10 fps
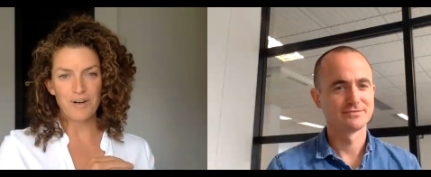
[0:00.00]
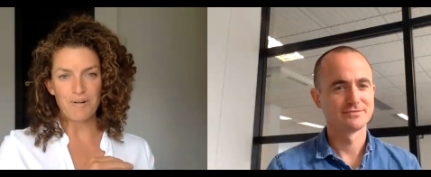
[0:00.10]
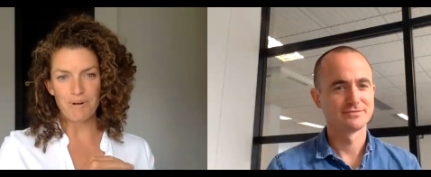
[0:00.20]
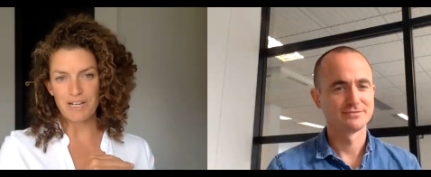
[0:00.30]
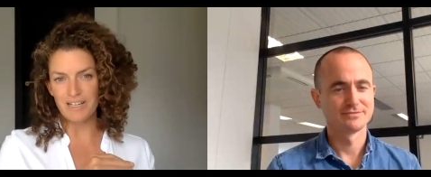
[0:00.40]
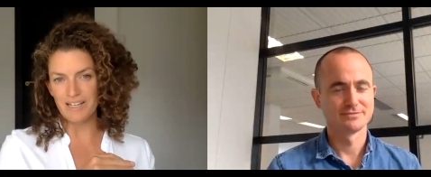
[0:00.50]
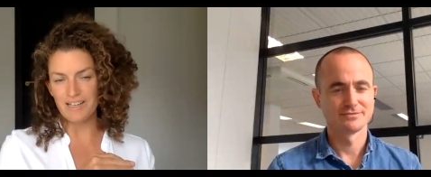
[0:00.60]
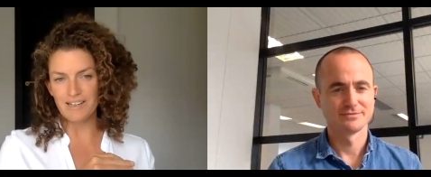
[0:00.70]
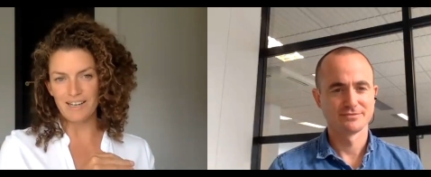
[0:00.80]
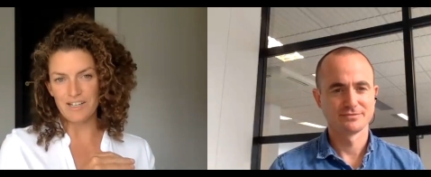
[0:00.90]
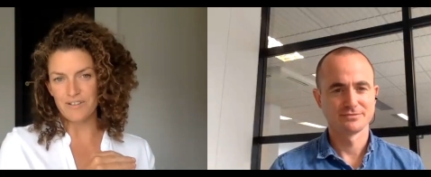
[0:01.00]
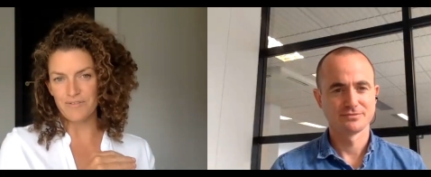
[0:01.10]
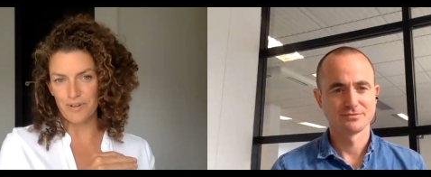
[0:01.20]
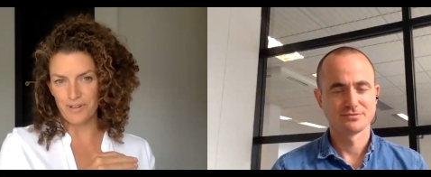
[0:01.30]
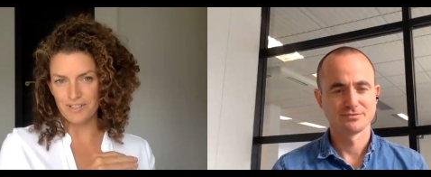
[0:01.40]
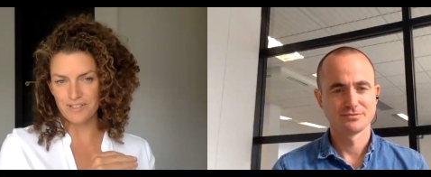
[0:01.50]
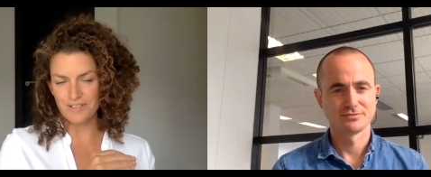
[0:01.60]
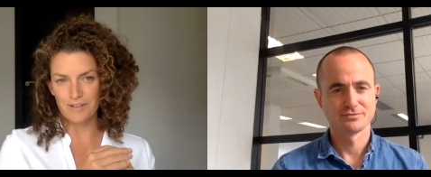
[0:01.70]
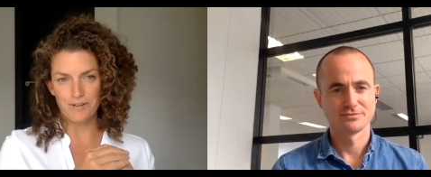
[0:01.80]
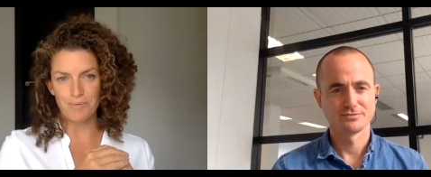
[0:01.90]
Speaker 1: we need a
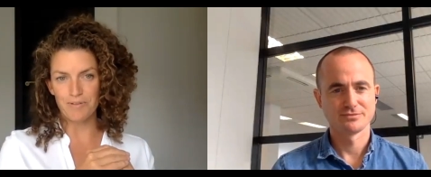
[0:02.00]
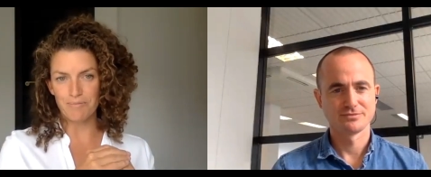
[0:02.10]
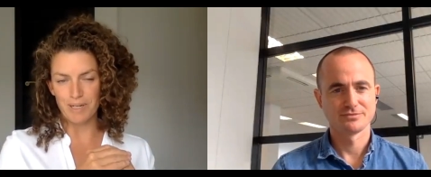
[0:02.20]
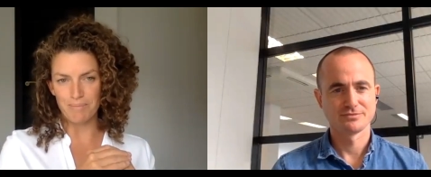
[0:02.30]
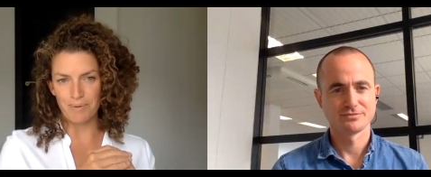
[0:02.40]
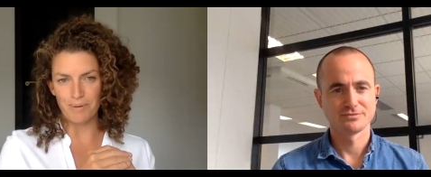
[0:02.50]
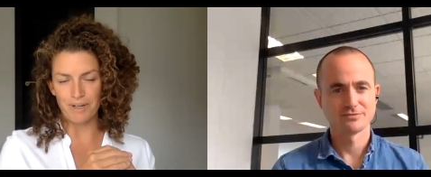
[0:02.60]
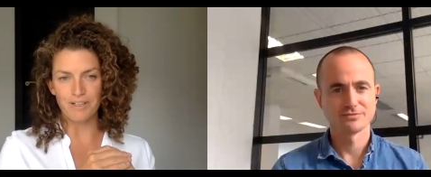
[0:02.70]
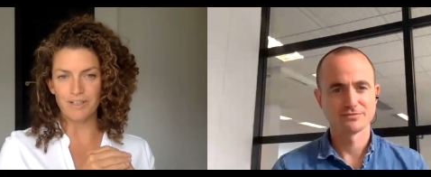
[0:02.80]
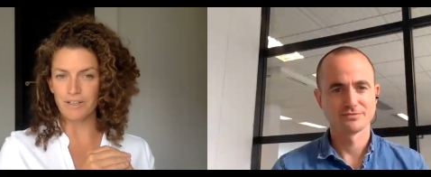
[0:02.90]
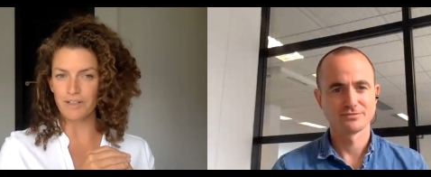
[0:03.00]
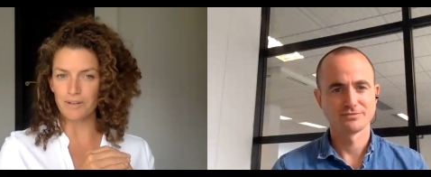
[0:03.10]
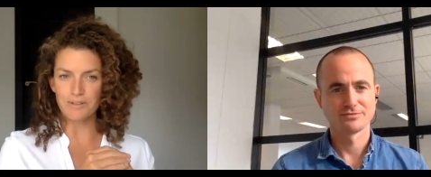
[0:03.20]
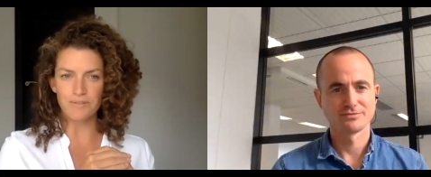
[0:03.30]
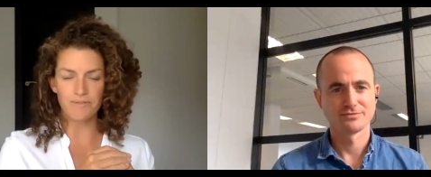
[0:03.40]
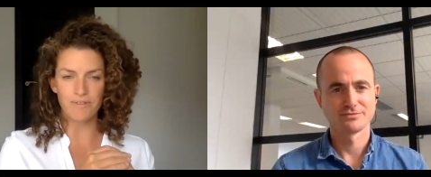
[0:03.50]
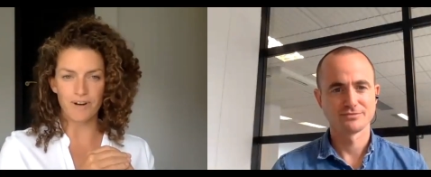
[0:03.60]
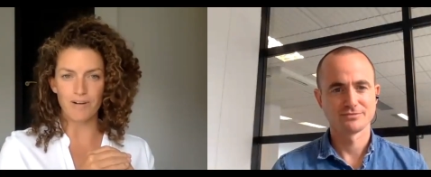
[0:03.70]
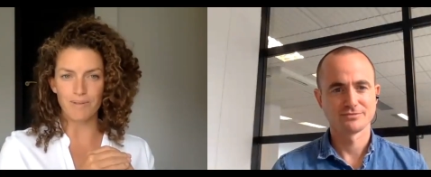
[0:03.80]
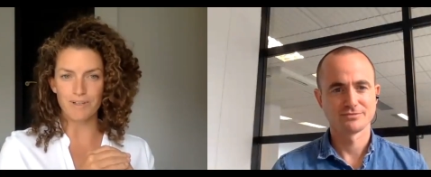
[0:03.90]
diverse group of people in an inclusive
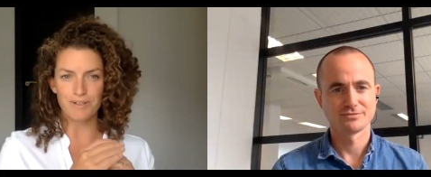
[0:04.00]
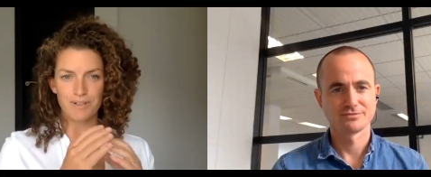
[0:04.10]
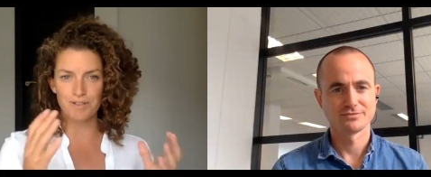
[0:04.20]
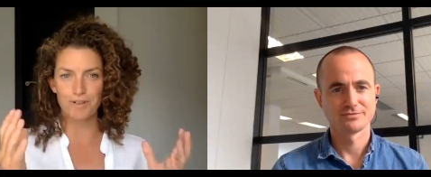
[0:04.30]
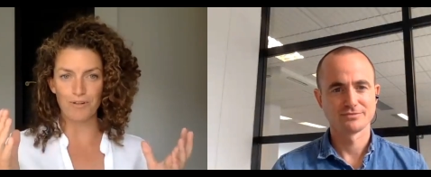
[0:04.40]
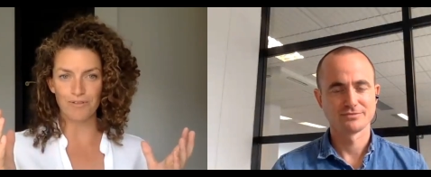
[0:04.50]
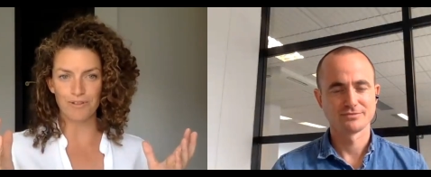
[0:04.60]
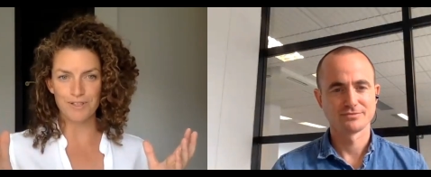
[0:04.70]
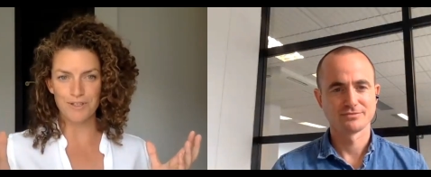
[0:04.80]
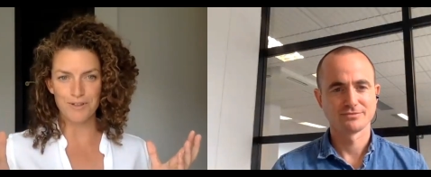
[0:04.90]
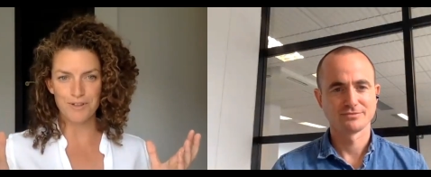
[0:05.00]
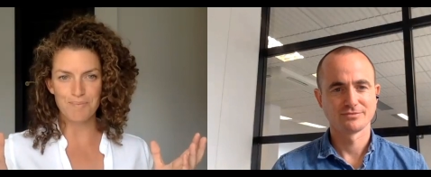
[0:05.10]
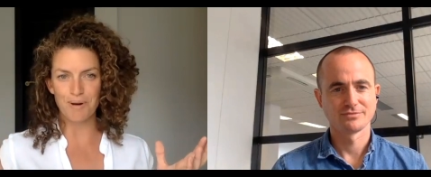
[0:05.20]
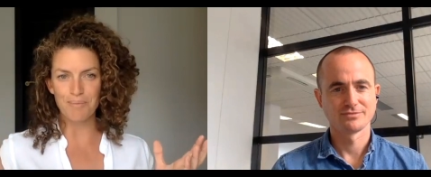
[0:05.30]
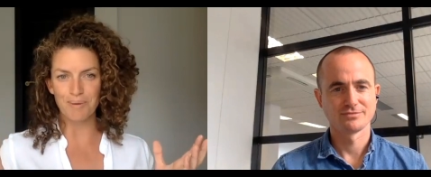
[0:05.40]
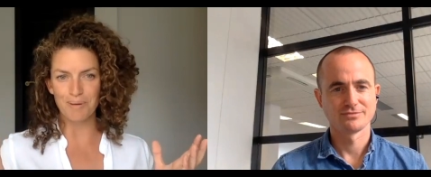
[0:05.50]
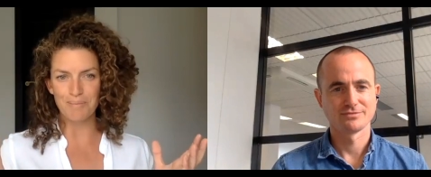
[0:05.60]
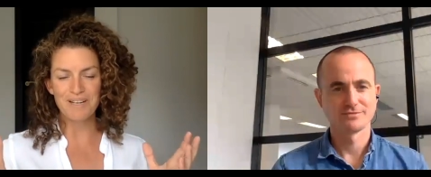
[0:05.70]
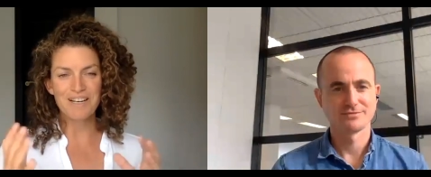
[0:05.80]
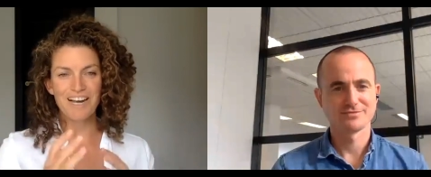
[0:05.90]
environment to solve this huge
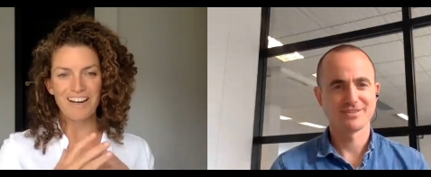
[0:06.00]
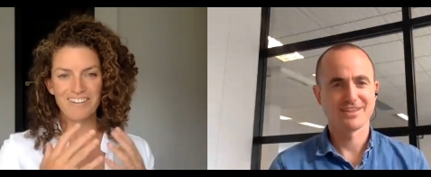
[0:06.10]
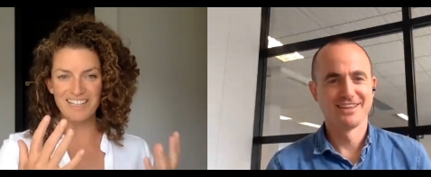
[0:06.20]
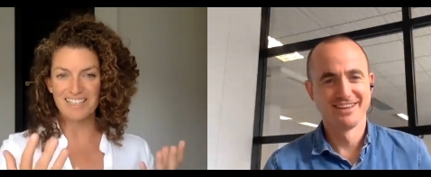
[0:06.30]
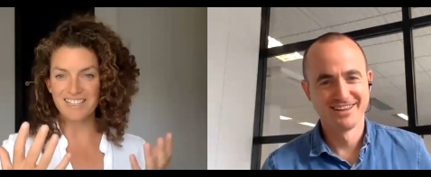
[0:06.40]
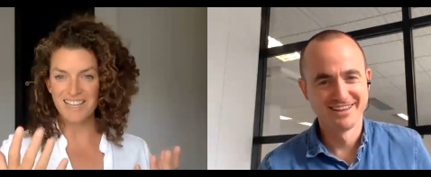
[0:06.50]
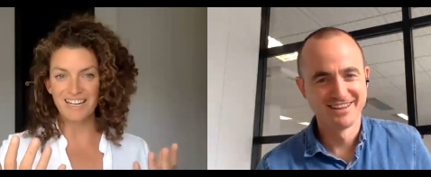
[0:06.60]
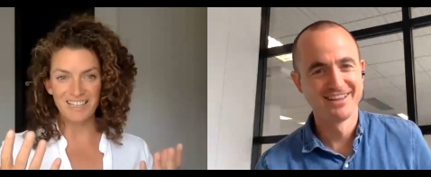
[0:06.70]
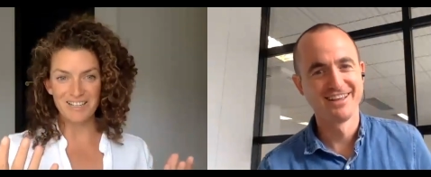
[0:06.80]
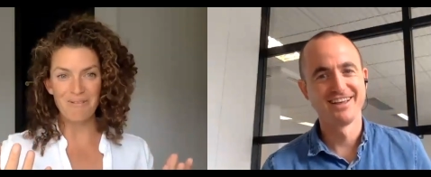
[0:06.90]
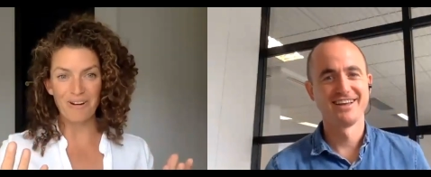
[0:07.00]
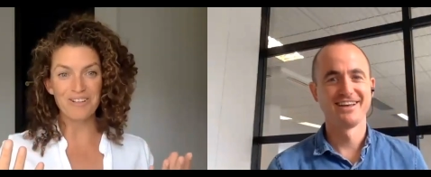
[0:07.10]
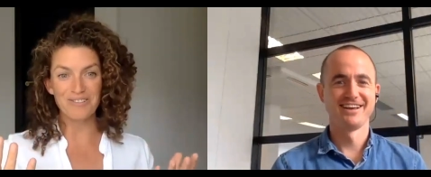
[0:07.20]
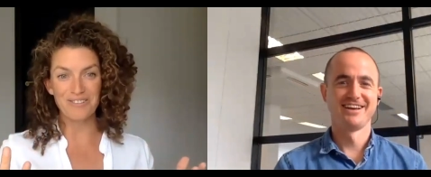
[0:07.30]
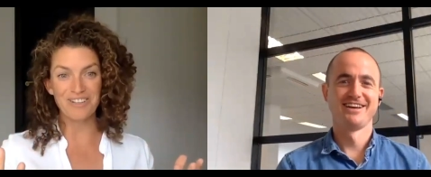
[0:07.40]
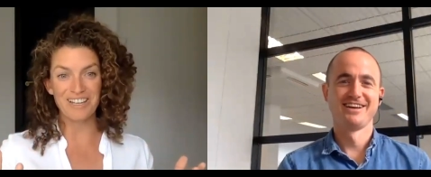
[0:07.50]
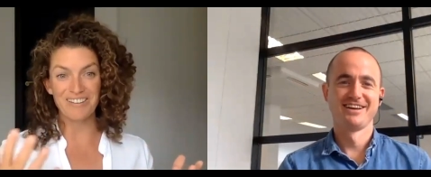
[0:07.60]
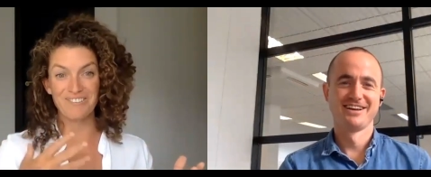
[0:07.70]
problem and that's exactly what, diver-